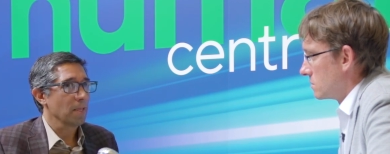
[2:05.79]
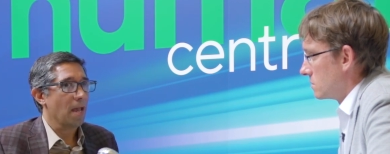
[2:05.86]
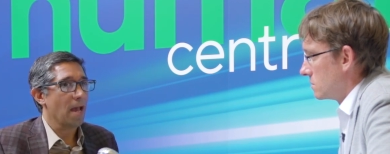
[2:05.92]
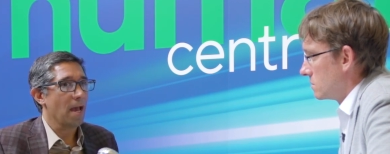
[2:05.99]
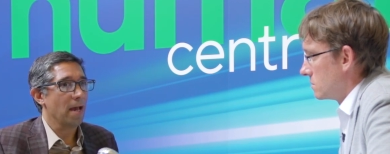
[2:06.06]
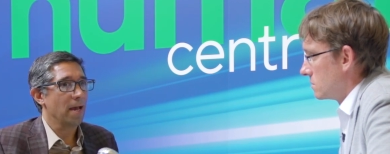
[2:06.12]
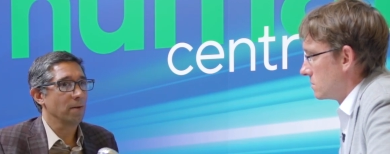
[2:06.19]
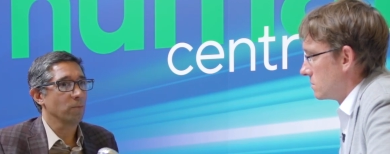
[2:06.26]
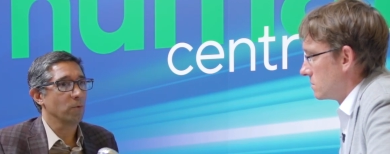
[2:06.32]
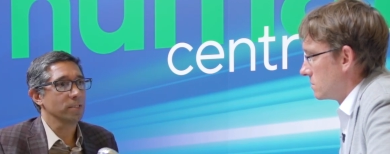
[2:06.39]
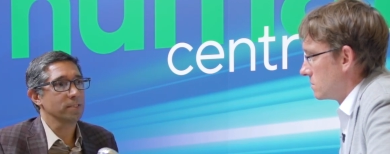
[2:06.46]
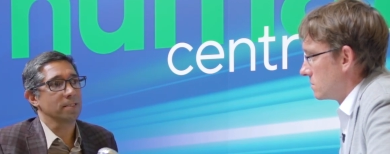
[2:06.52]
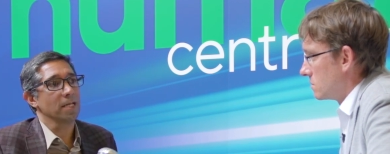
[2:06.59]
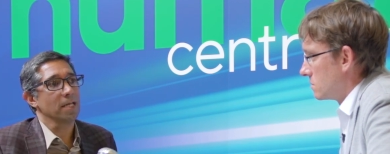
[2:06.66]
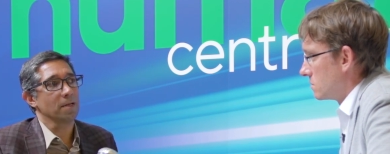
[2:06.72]
Speaker 1: And
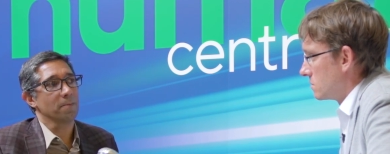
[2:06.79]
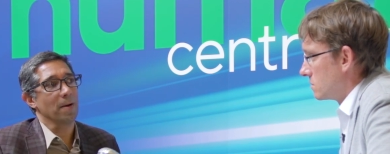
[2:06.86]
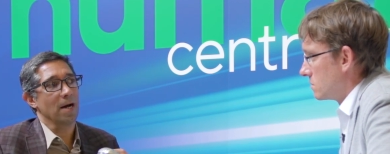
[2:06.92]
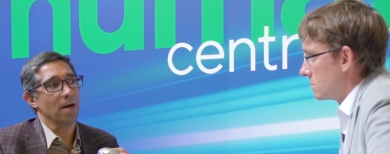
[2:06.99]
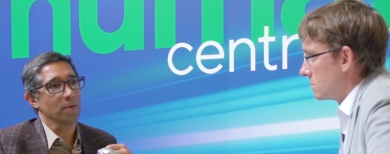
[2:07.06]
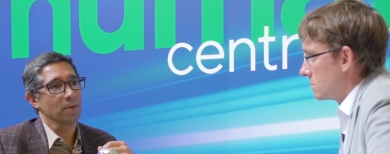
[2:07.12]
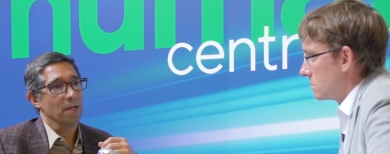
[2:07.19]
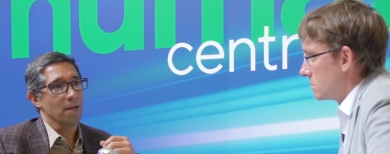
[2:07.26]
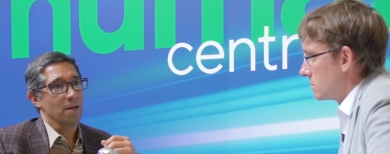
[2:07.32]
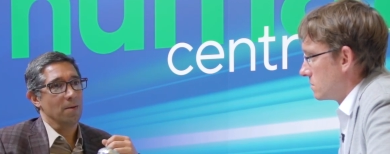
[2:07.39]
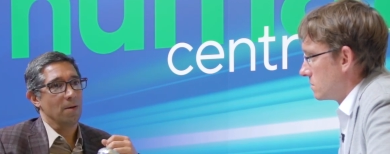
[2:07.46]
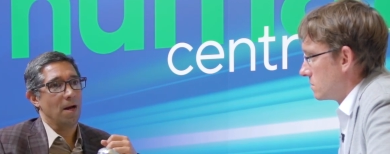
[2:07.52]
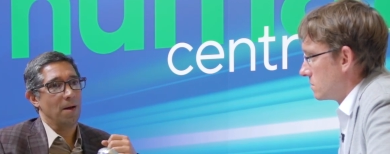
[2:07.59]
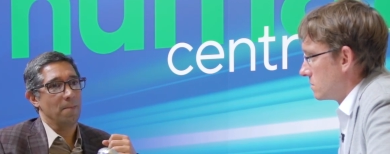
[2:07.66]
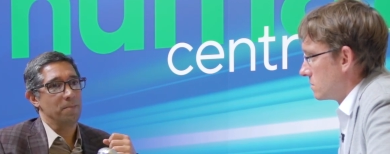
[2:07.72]
what's neat about
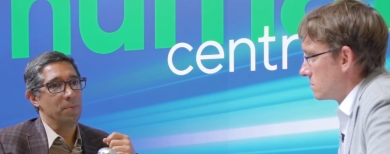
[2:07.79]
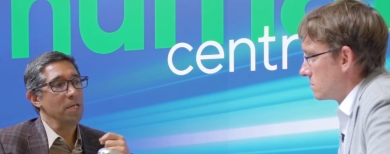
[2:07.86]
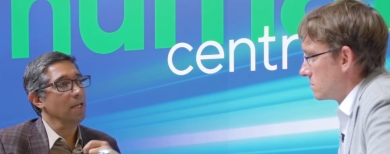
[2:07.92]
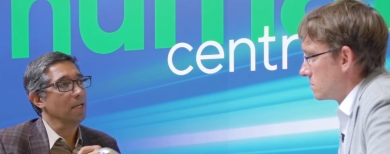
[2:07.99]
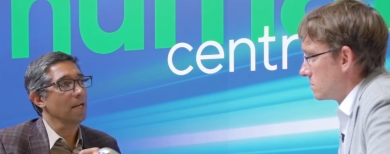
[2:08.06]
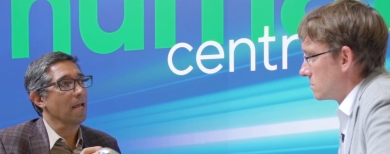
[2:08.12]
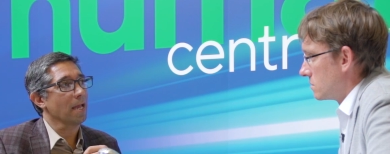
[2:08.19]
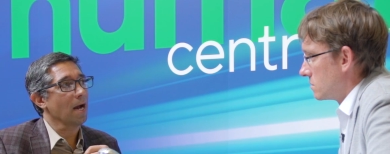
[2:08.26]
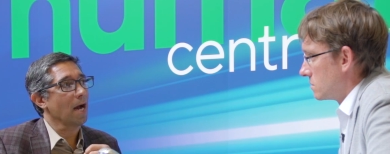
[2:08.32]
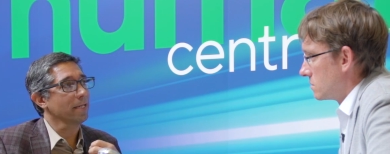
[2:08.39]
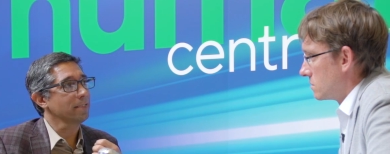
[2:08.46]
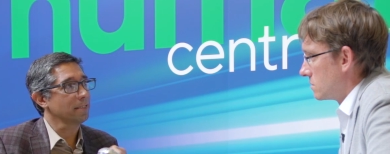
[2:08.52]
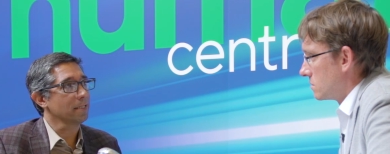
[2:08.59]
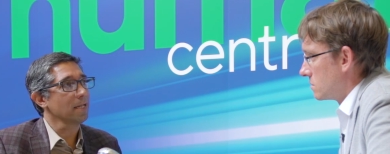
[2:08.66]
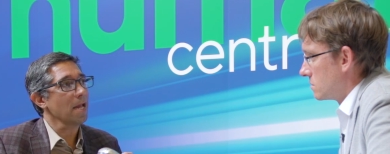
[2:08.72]
uh, being an AI
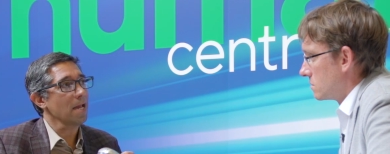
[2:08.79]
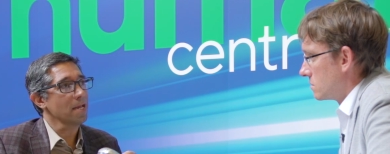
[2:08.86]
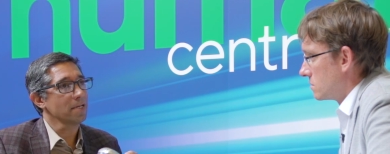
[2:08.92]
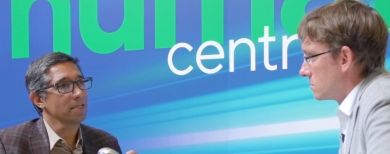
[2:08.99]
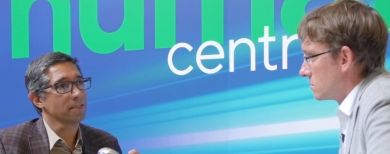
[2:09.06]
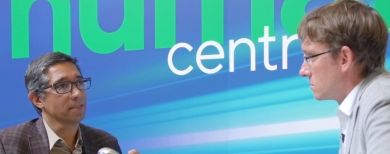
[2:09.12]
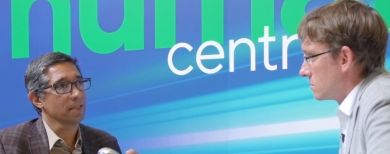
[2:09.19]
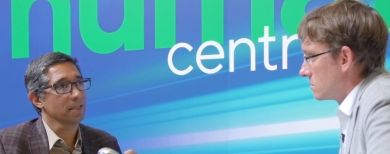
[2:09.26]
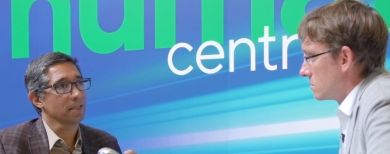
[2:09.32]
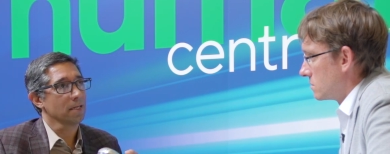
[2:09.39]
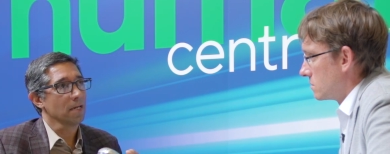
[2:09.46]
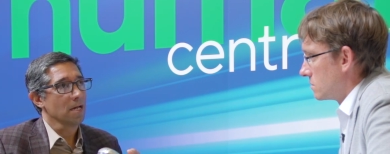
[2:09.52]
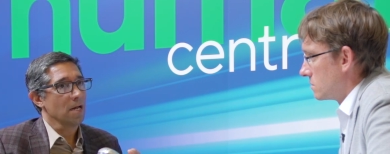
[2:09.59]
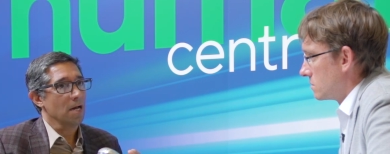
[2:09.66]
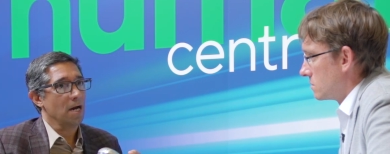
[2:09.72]
today is that
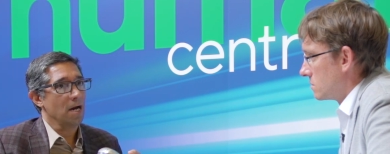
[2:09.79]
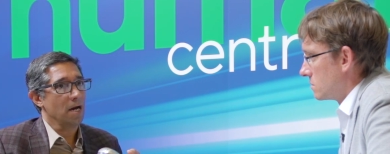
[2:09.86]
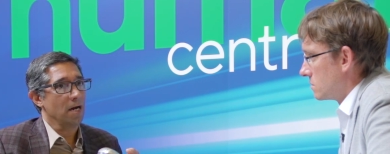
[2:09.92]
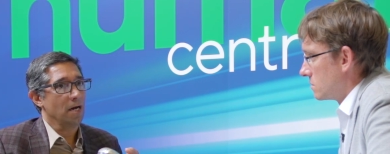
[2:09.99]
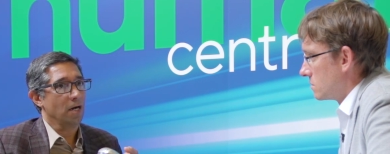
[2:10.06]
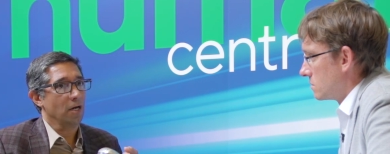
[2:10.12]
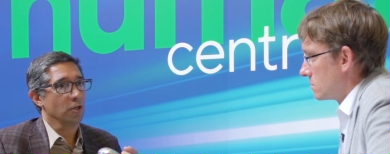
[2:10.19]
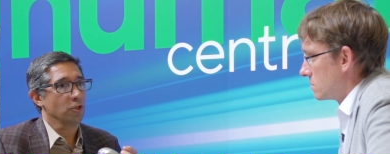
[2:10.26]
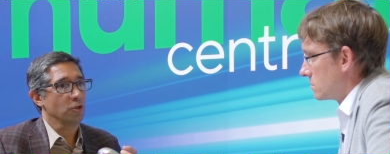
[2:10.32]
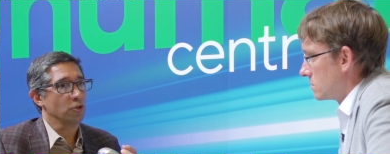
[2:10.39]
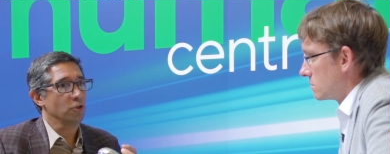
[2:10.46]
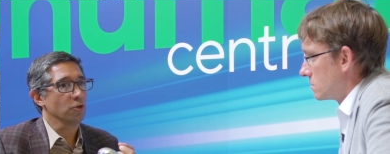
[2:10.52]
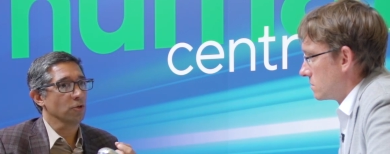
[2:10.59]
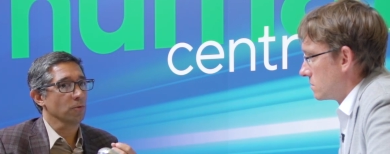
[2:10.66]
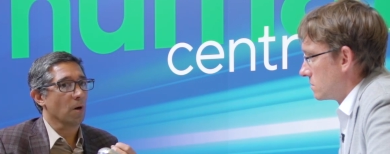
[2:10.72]
uh, uh,
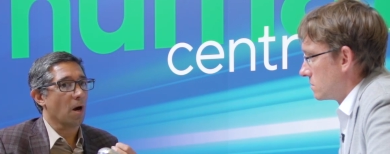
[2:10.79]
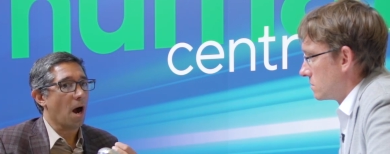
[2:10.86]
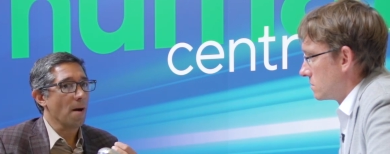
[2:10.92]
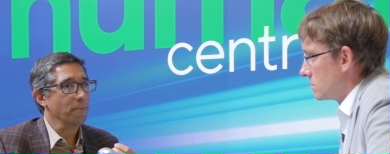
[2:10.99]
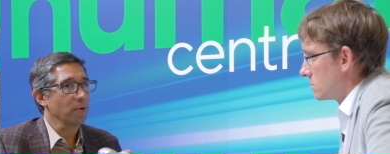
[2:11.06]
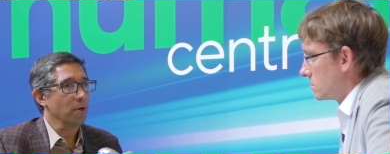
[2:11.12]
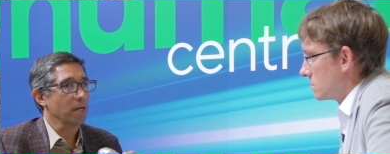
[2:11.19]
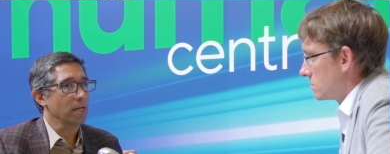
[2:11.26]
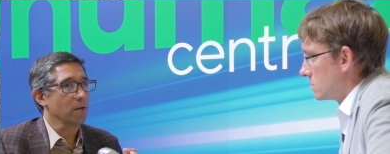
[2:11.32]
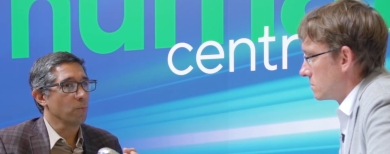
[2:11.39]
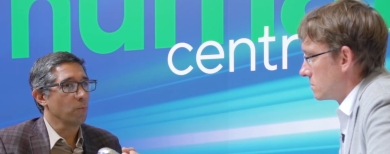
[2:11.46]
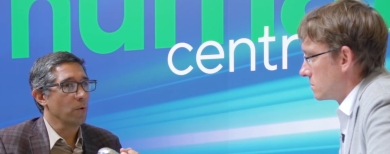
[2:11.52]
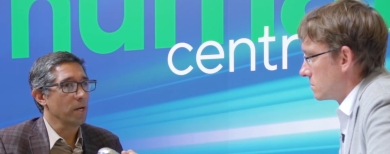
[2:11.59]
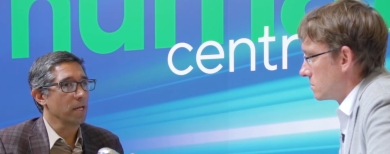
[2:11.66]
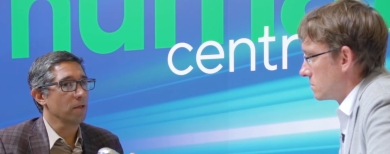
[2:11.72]
you're
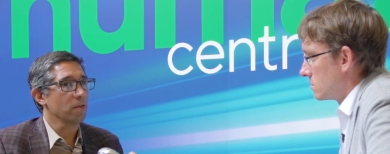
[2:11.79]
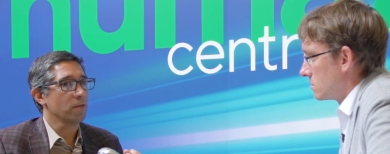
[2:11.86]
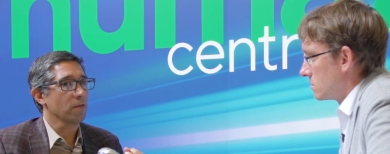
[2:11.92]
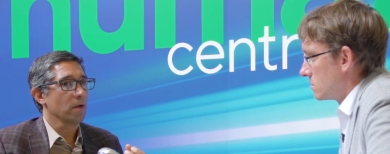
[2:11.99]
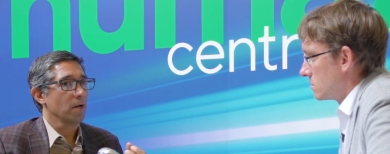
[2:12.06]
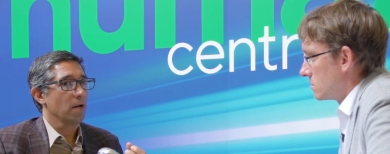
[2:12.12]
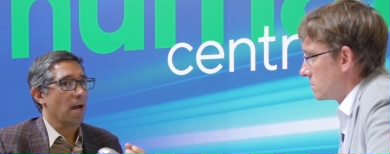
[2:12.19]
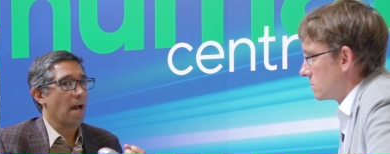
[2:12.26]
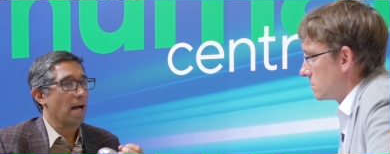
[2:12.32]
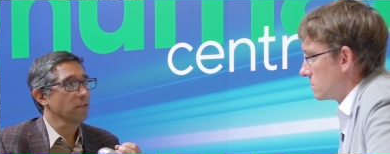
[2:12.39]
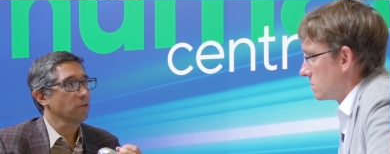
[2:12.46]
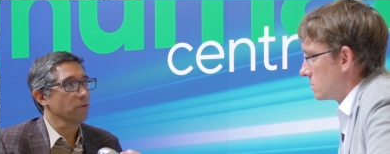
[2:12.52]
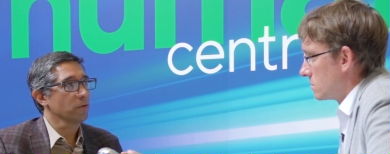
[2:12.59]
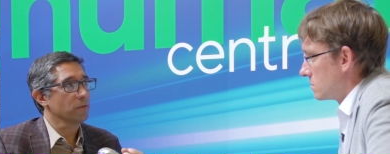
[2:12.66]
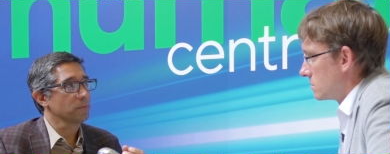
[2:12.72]
operating with
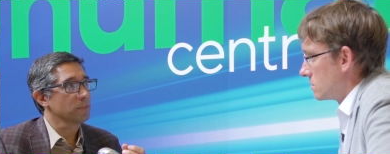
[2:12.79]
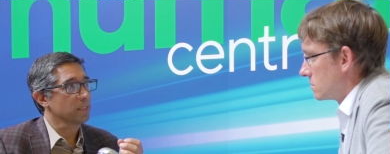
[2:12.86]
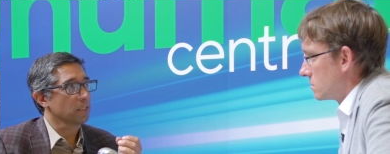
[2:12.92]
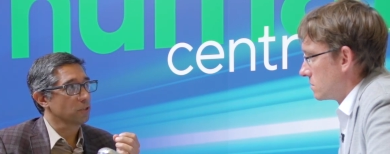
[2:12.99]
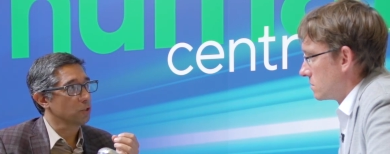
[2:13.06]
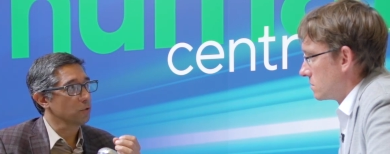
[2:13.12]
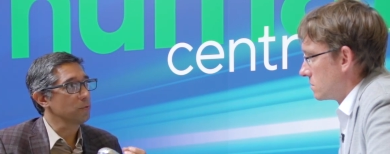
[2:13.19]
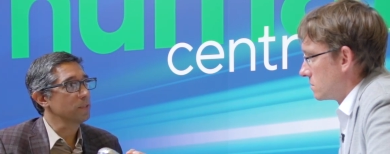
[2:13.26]
algorithms that do